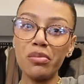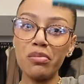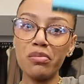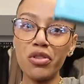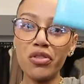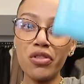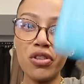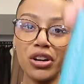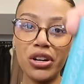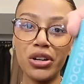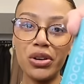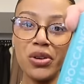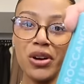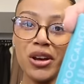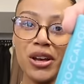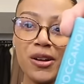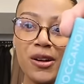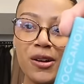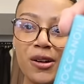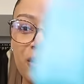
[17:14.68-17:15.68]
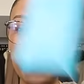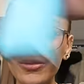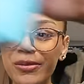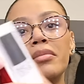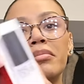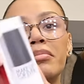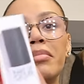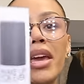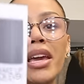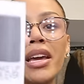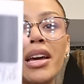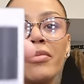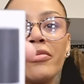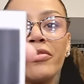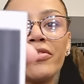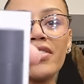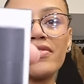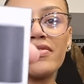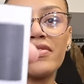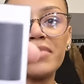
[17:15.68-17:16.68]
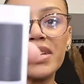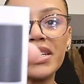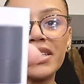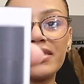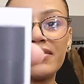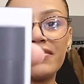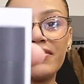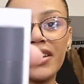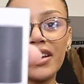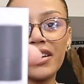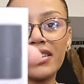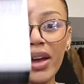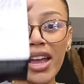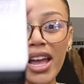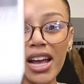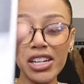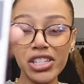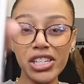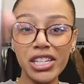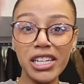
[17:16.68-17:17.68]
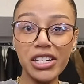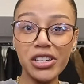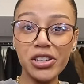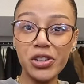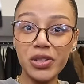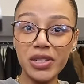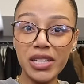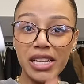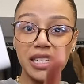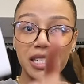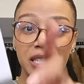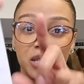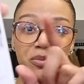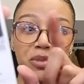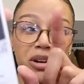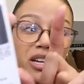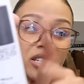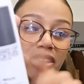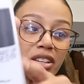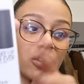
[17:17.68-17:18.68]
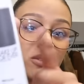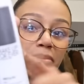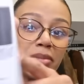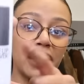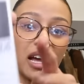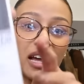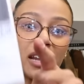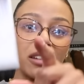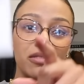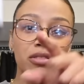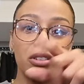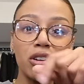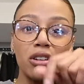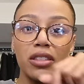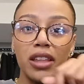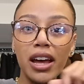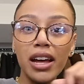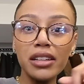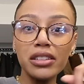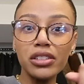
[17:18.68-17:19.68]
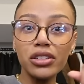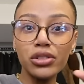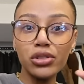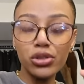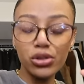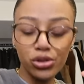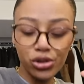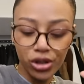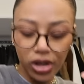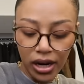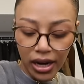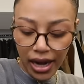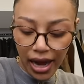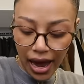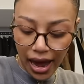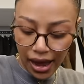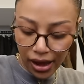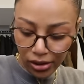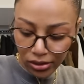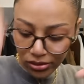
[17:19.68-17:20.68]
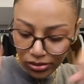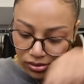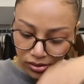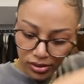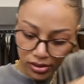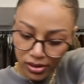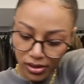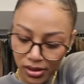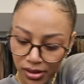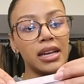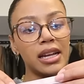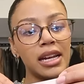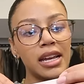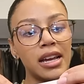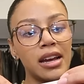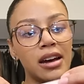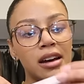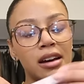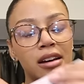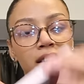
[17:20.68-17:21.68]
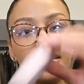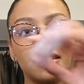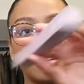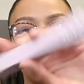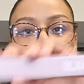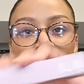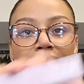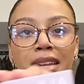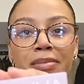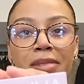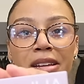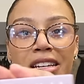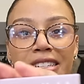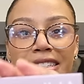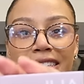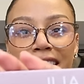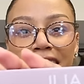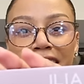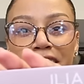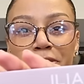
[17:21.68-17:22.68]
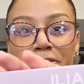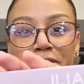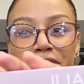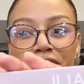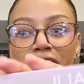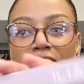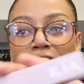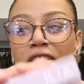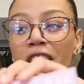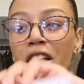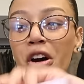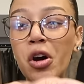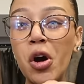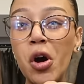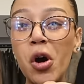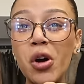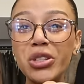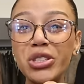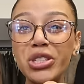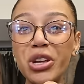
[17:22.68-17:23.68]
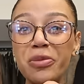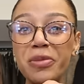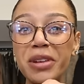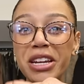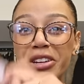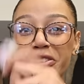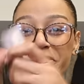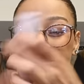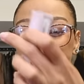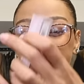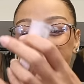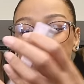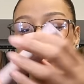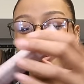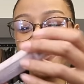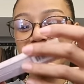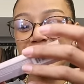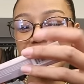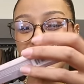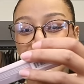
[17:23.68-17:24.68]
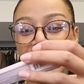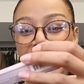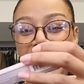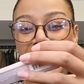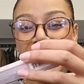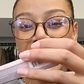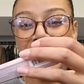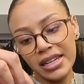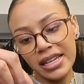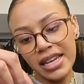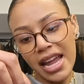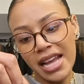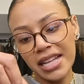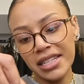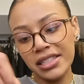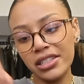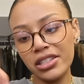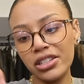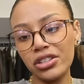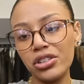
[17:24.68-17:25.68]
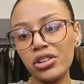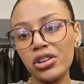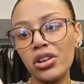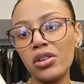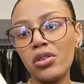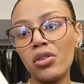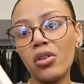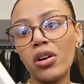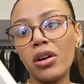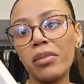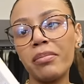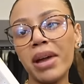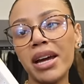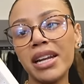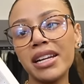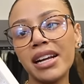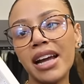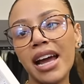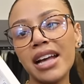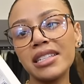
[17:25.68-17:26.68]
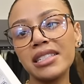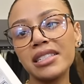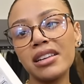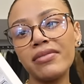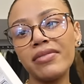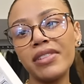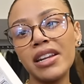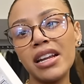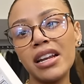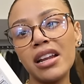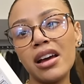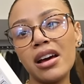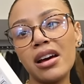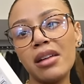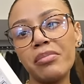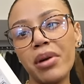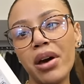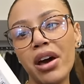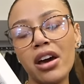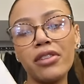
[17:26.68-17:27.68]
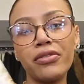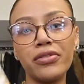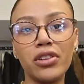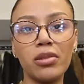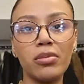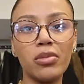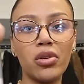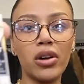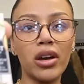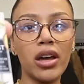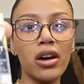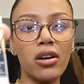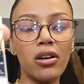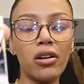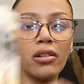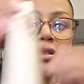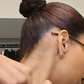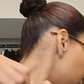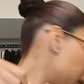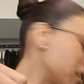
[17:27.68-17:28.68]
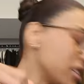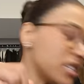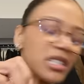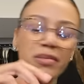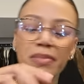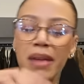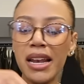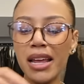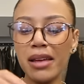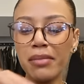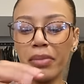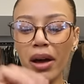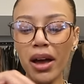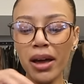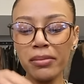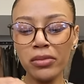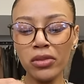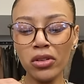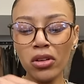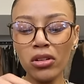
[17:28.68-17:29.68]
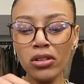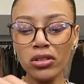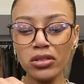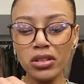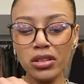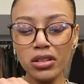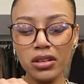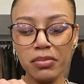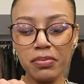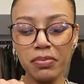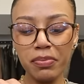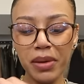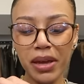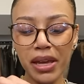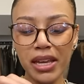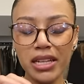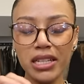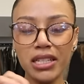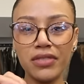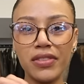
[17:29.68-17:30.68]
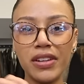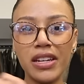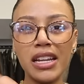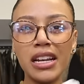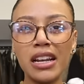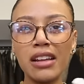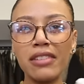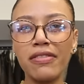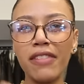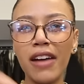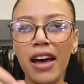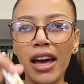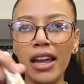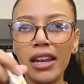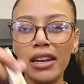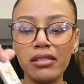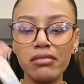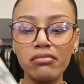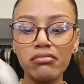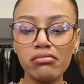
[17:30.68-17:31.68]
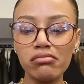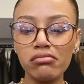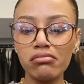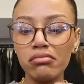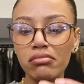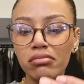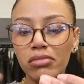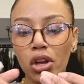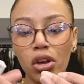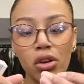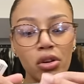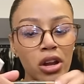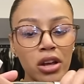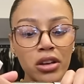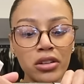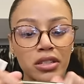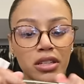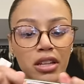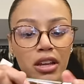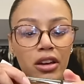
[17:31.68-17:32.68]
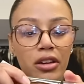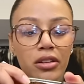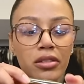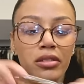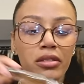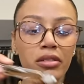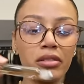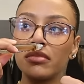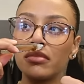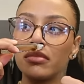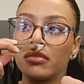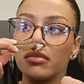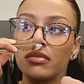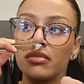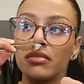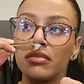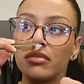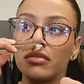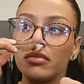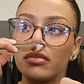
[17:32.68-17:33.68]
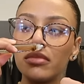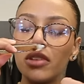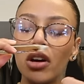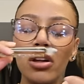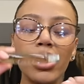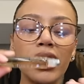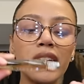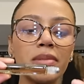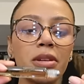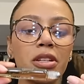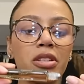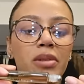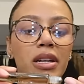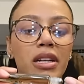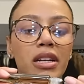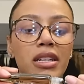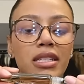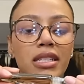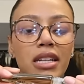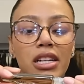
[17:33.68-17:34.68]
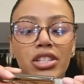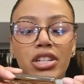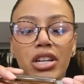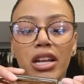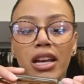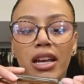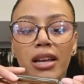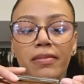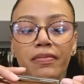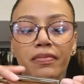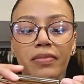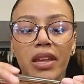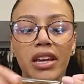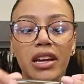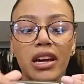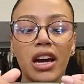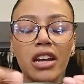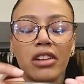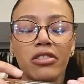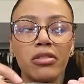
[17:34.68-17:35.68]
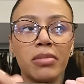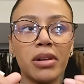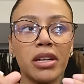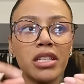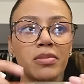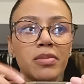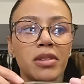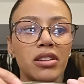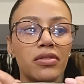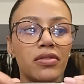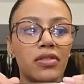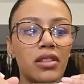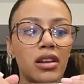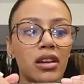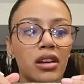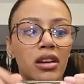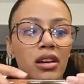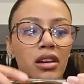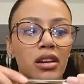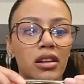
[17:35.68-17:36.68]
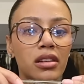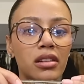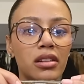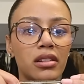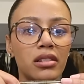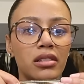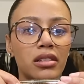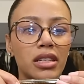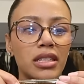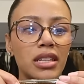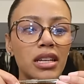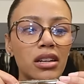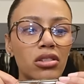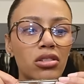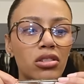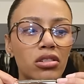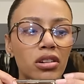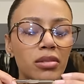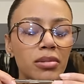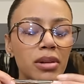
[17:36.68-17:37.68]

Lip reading: Moroccan Oil. Makeup Forever Mist and Fix. I actually need a new setting spray, so I'm glad I've got that to try out. Ilia Limitless Lash Mascara. Oh, so many new mascaras to try. Nest New York Madagascar Vanilla Perfume Oil. I'm gonna smell it, but I'm not the biggest vanilla fan. Who knows, though? Oh, that smells quite nice, actually. It kind of reminds me of the... Is it Laura